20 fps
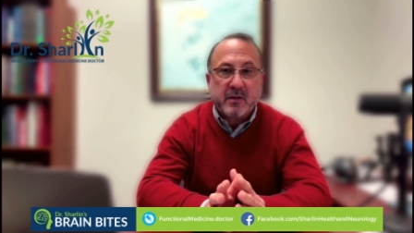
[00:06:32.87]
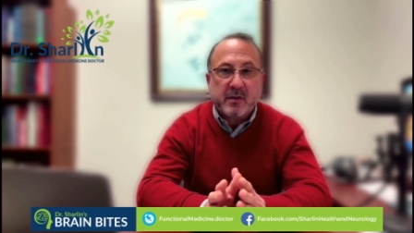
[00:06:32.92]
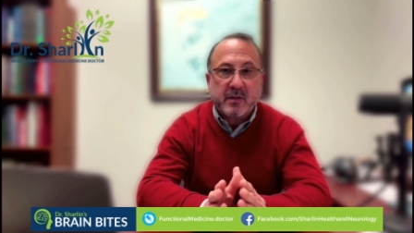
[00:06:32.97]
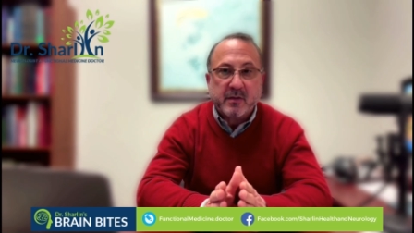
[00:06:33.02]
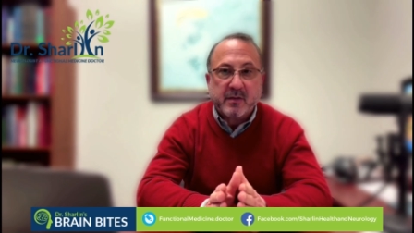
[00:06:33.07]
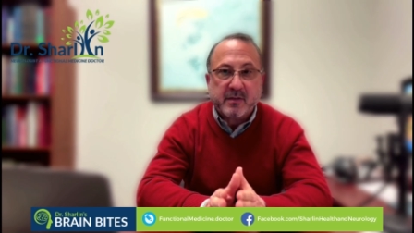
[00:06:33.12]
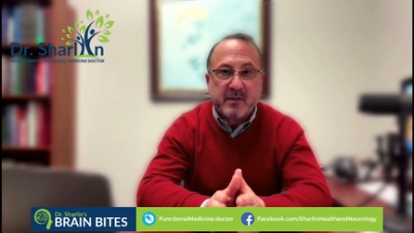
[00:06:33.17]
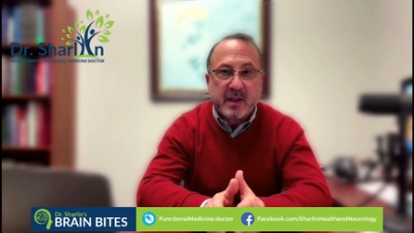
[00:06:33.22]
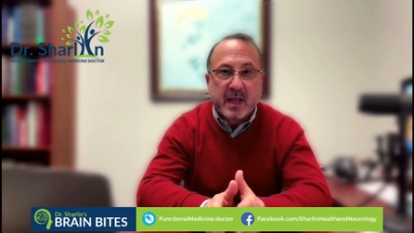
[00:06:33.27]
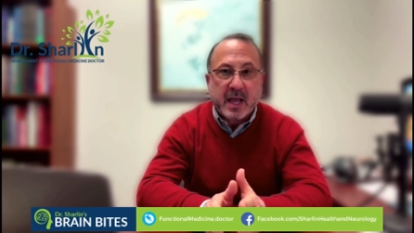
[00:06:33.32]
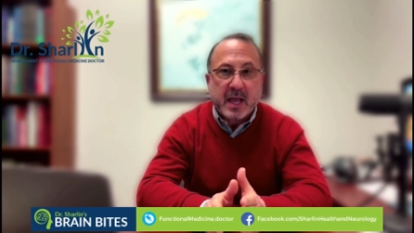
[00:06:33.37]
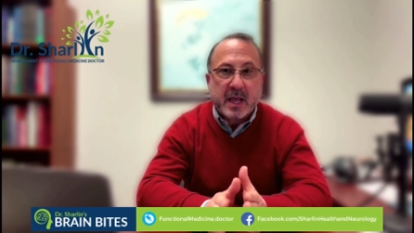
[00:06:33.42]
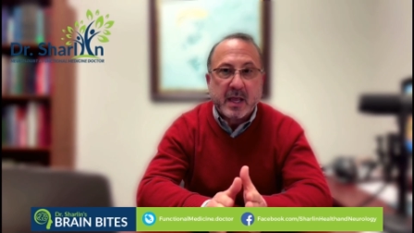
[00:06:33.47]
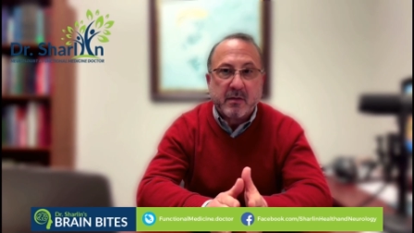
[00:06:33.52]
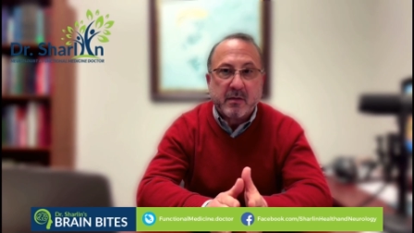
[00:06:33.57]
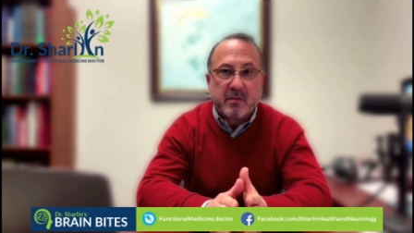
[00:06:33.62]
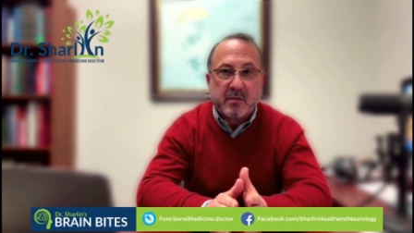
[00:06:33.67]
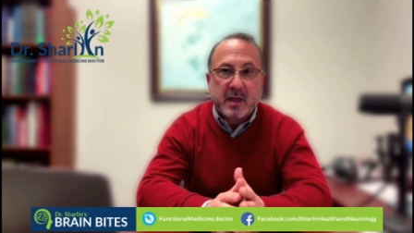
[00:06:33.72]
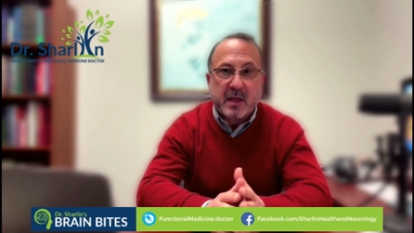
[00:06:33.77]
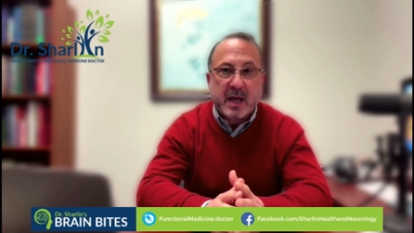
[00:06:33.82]
to
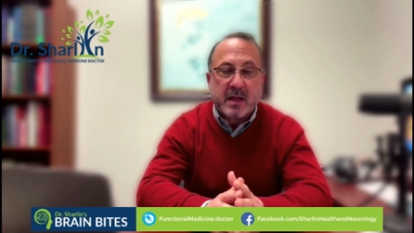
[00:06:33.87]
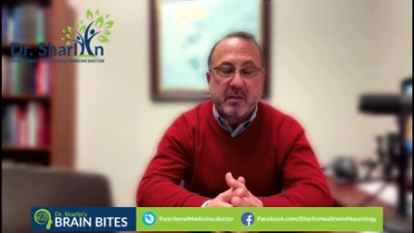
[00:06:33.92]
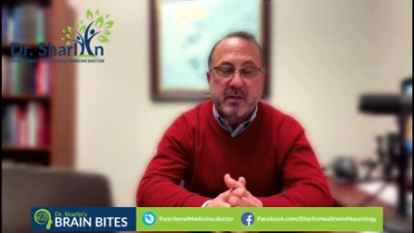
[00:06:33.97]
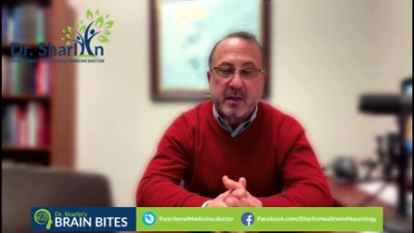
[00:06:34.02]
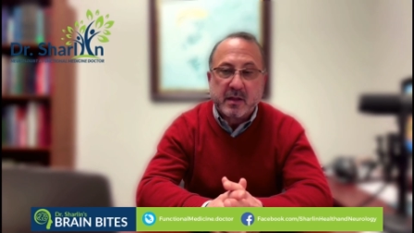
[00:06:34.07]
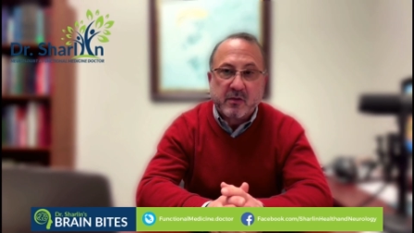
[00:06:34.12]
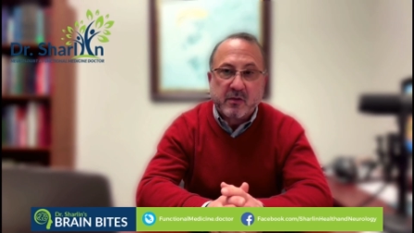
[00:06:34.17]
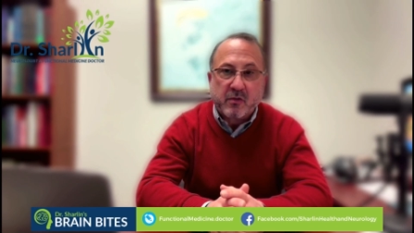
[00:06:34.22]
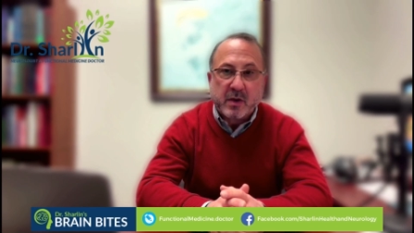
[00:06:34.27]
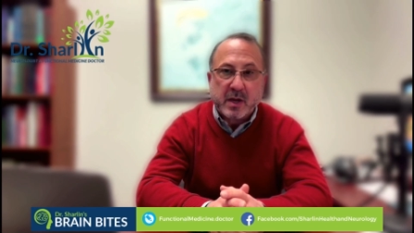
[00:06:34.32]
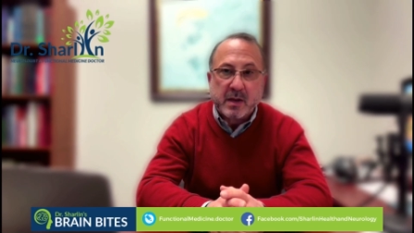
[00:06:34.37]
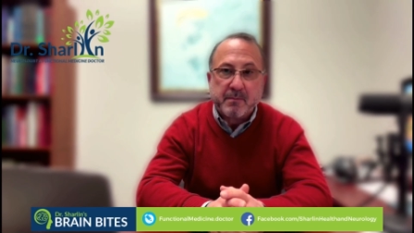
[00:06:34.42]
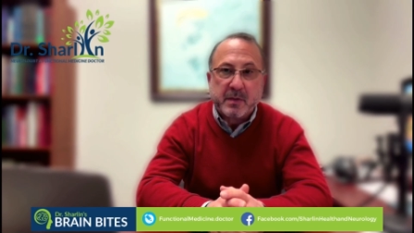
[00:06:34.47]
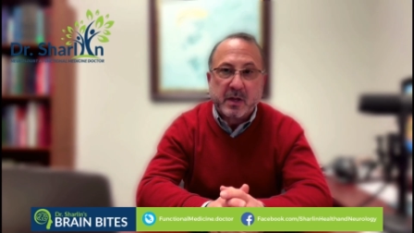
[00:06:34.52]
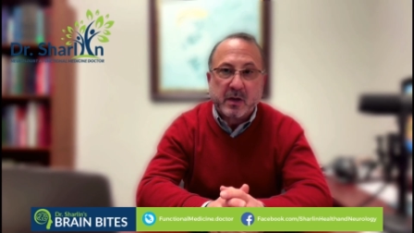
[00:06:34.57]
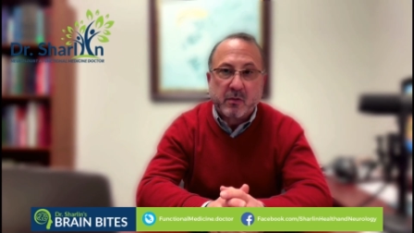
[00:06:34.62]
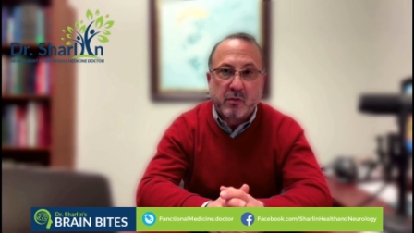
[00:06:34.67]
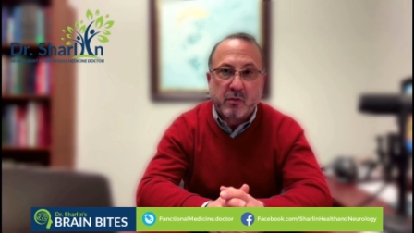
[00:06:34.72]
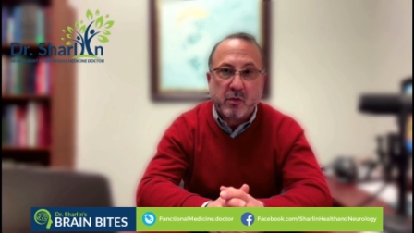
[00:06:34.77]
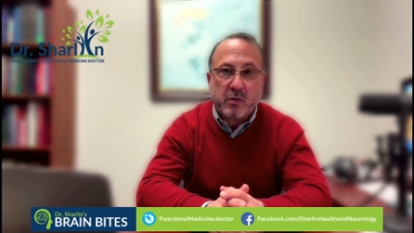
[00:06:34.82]
say that the
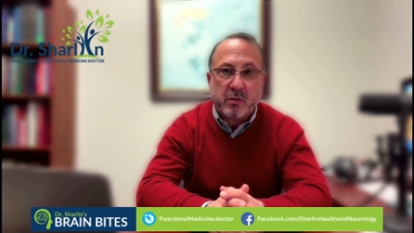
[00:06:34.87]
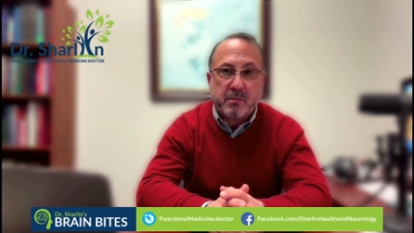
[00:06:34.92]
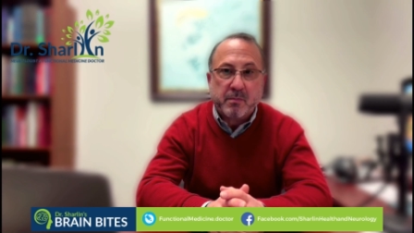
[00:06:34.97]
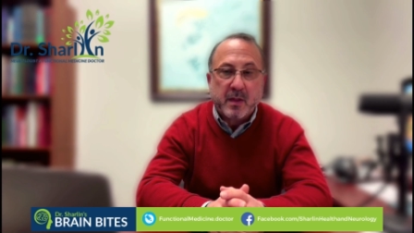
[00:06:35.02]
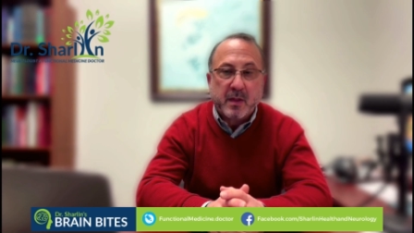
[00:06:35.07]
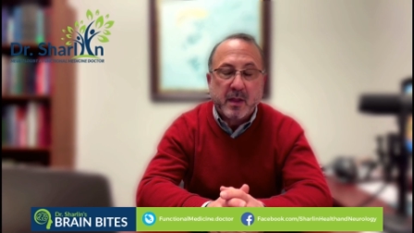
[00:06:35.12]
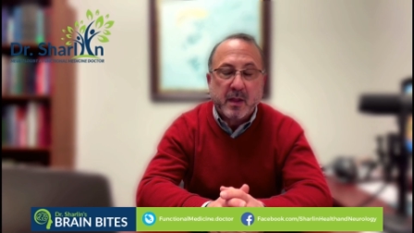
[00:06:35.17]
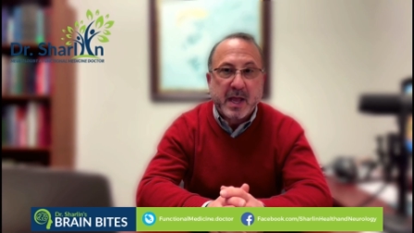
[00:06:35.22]
treatment group